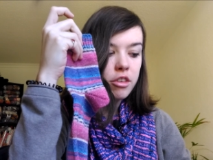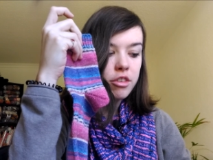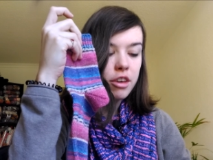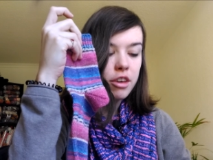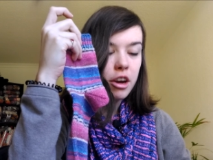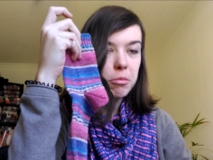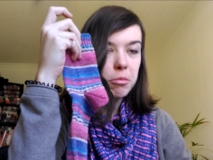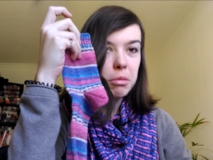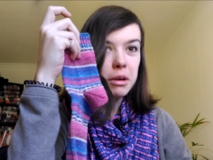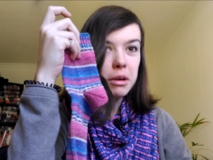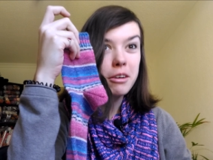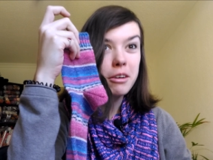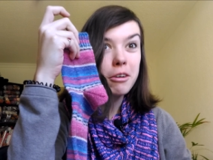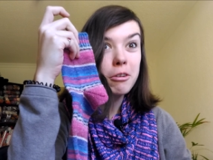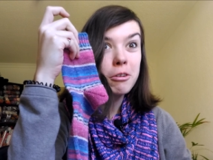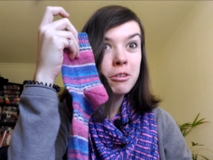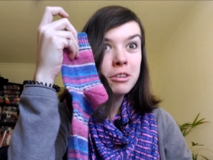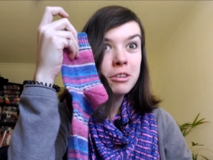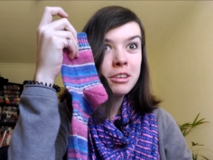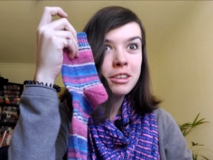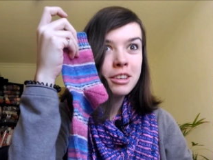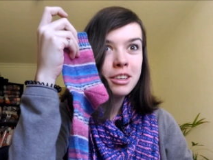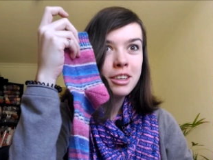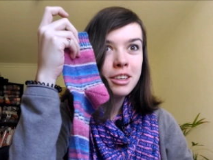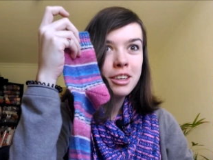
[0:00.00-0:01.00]
sharp at all.
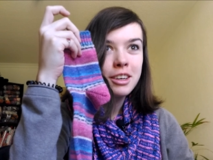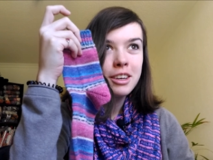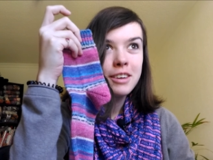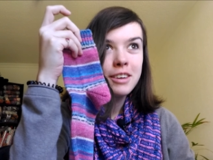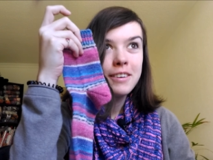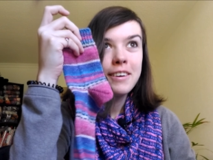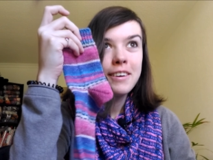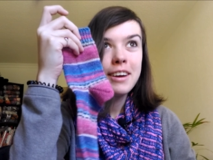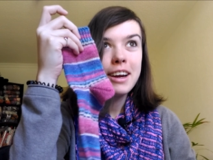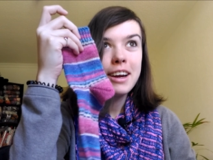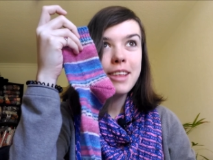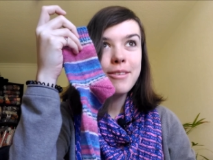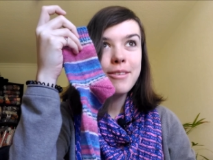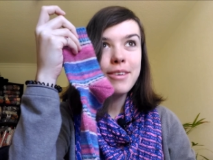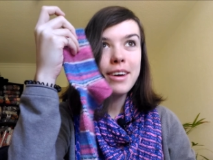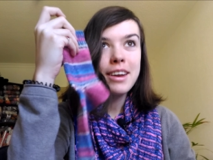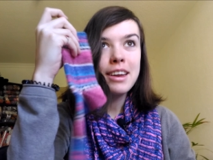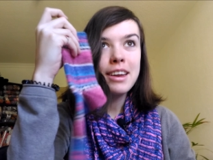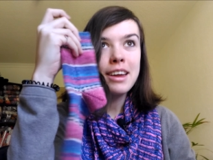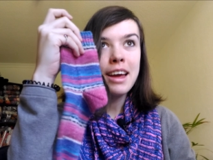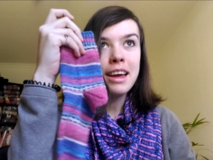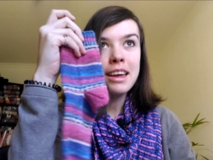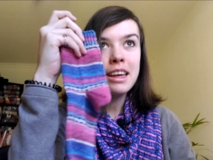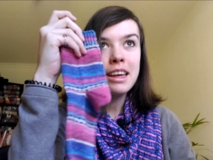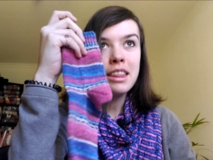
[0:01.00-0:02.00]
It's
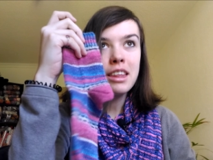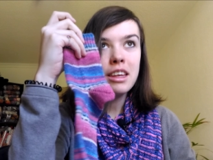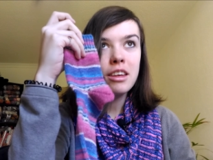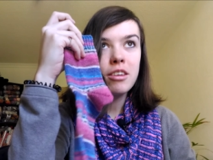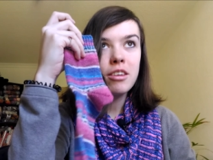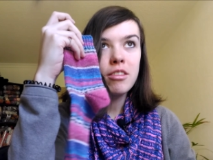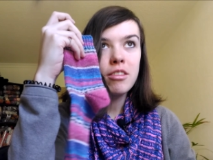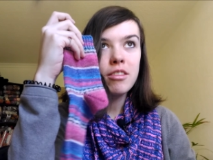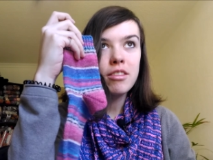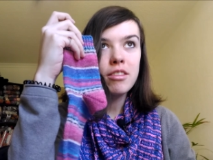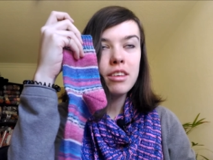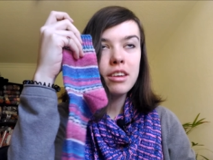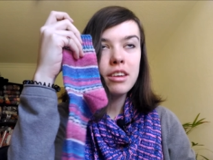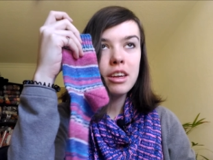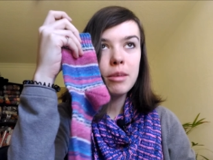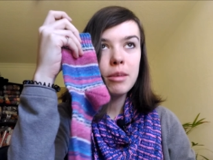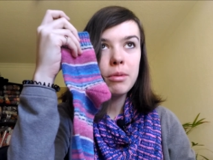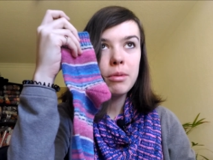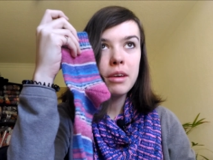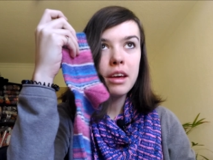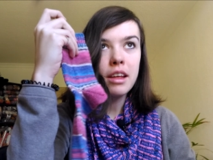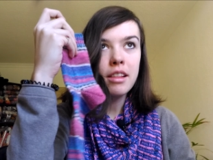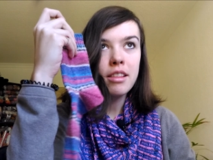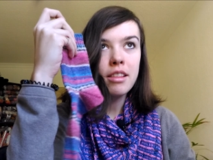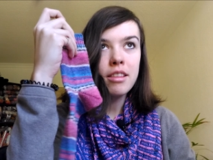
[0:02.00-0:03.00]
funny. I either use the
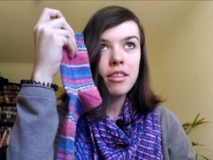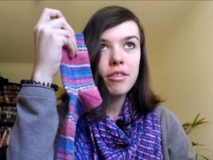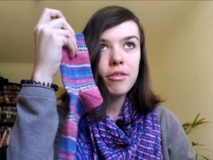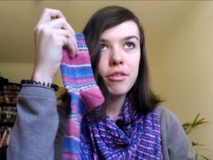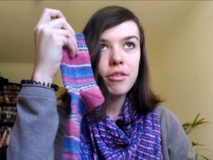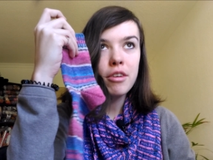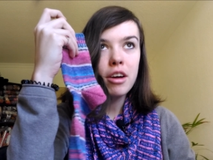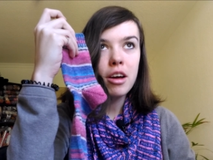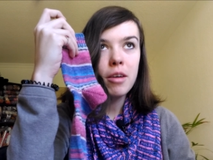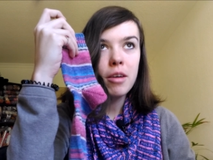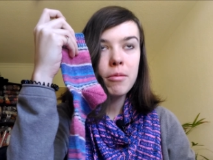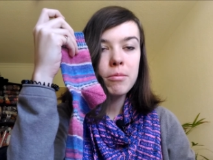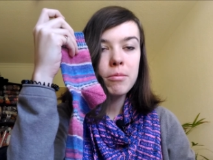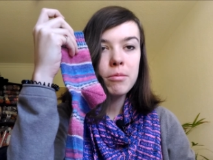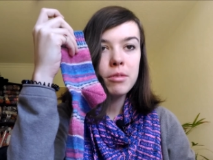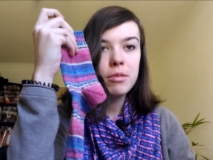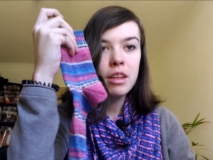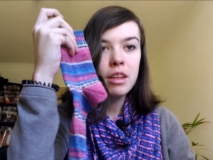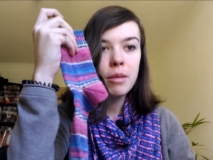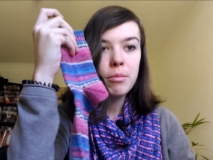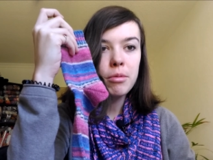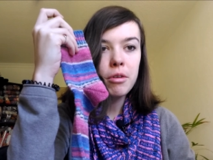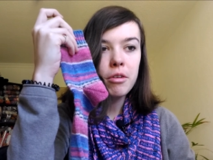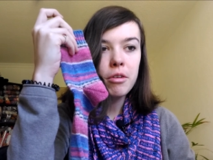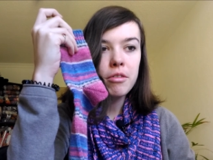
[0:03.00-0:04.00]
DPNs from
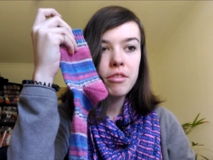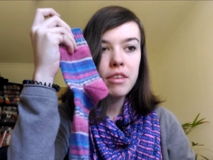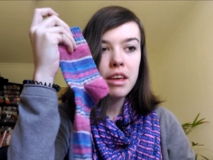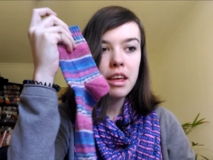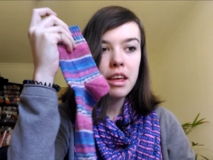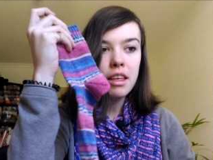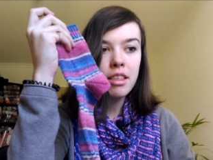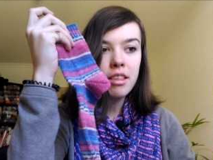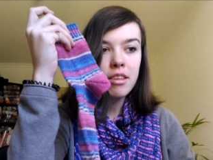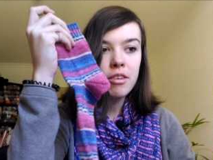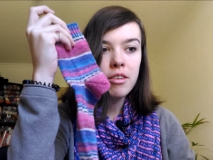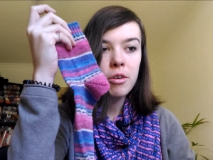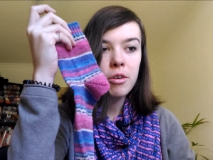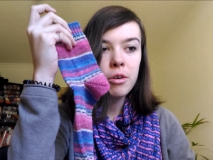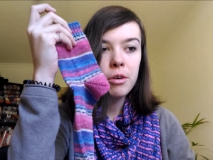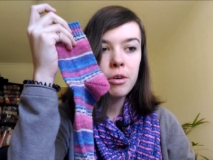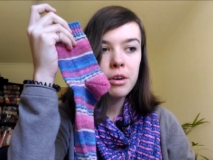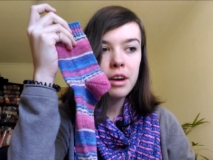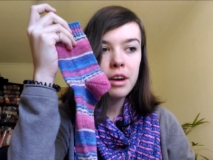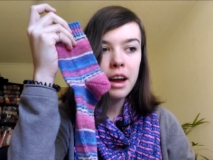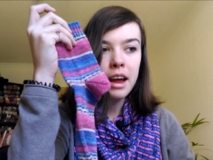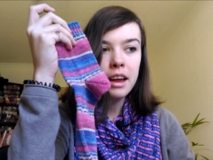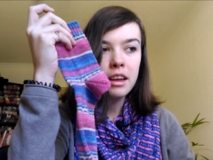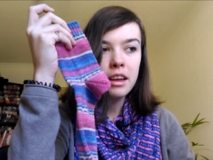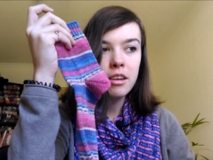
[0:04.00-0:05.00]
KnitPro Zing
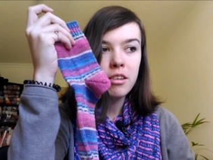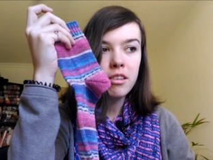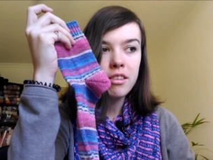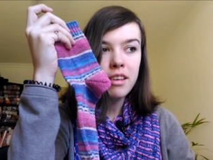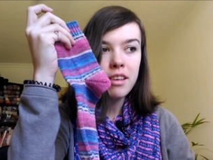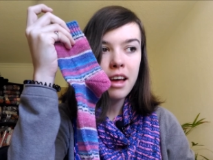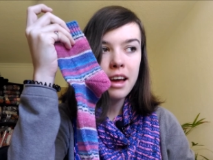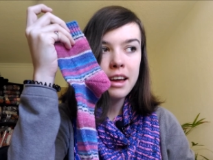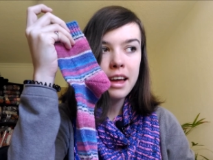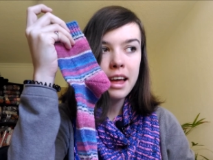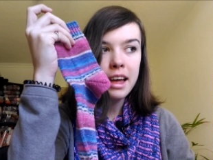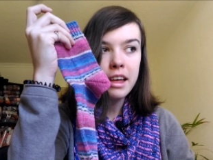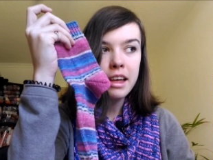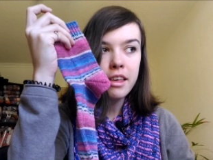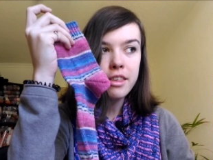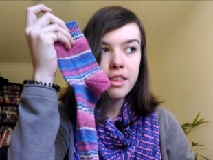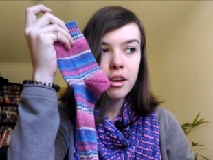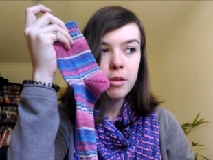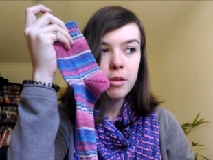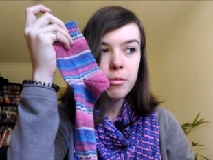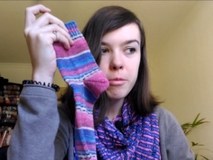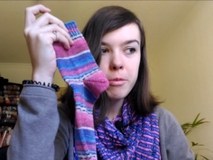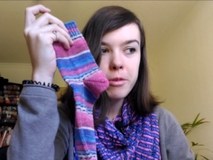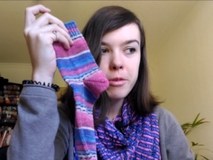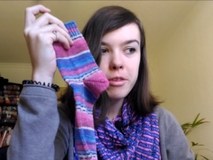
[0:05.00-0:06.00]
or I use HiyaHiya
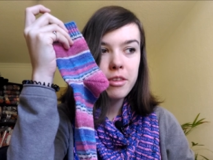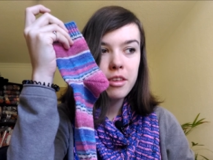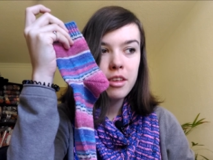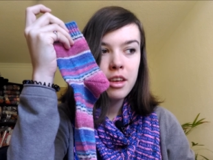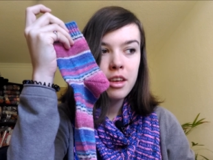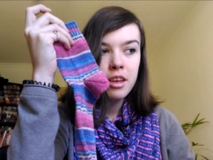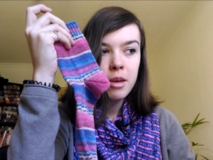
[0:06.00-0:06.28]
Sharps.